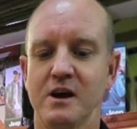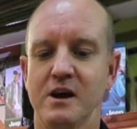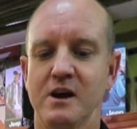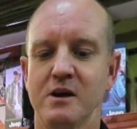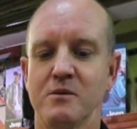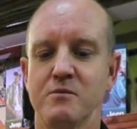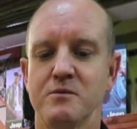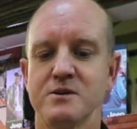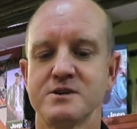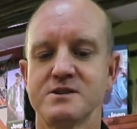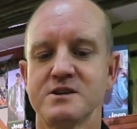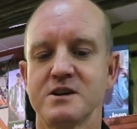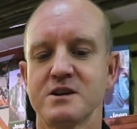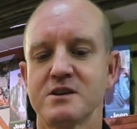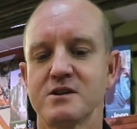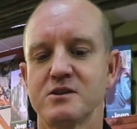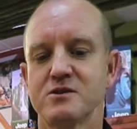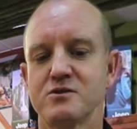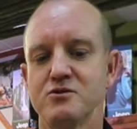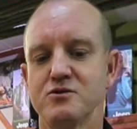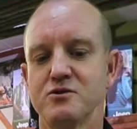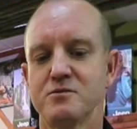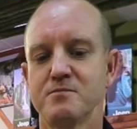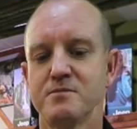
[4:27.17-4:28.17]
and we stick the
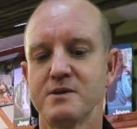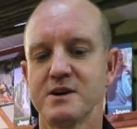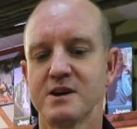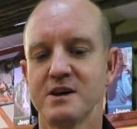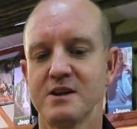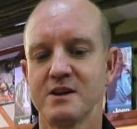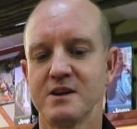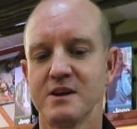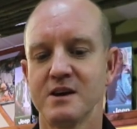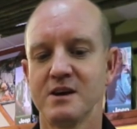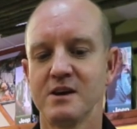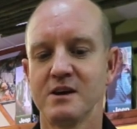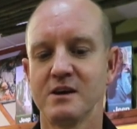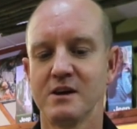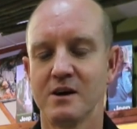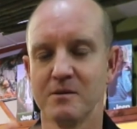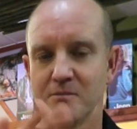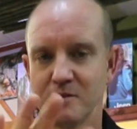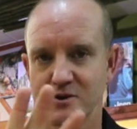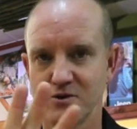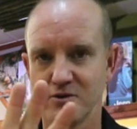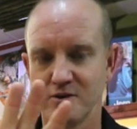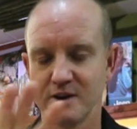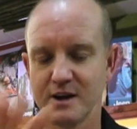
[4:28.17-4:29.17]
toothpick in there.
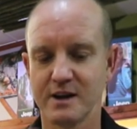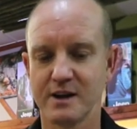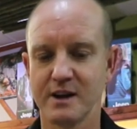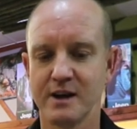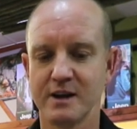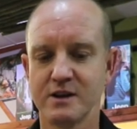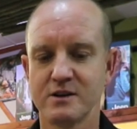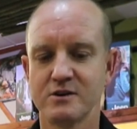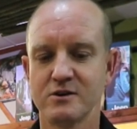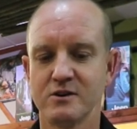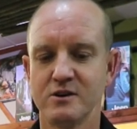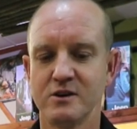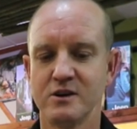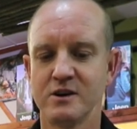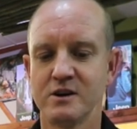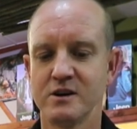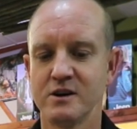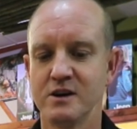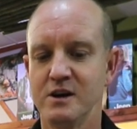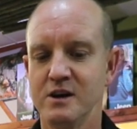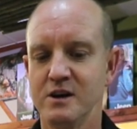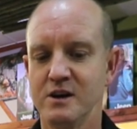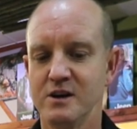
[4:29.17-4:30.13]
I'm going to do that later on.